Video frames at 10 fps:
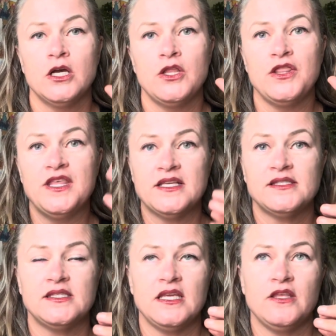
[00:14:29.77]

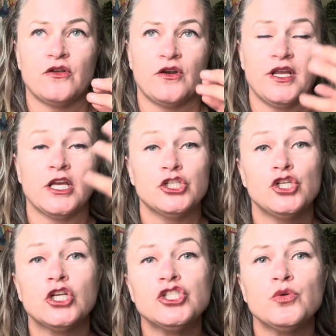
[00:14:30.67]
this either in
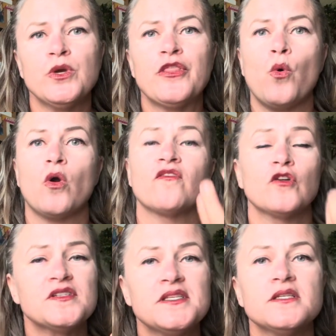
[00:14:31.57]
conjunction with or
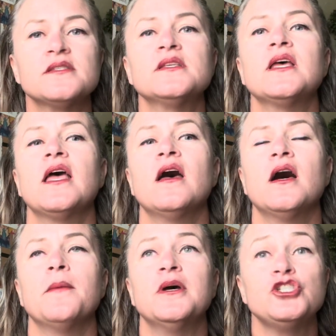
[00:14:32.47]
versus
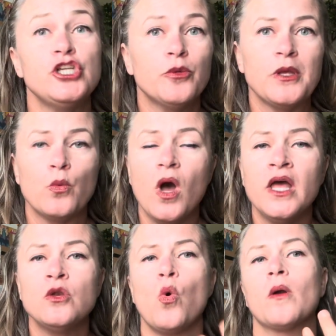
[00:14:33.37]
a
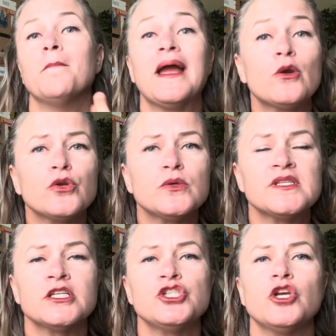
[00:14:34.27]
GLP-1 or
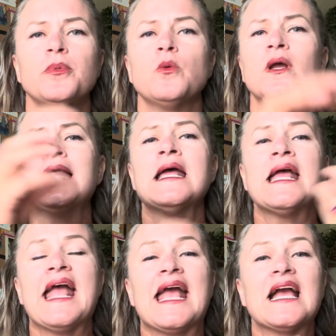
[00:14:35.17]
microdosing a GLP-1,
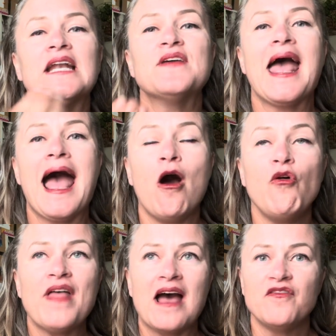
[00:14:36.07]
and kind of how
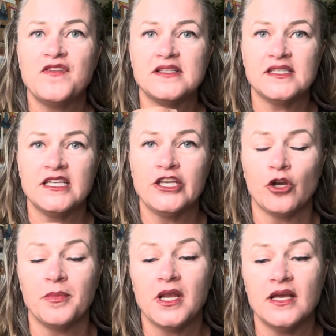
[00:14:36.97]
that fits in here.
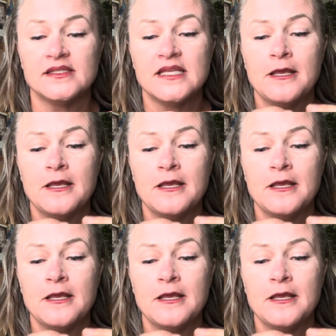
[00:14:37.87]
Because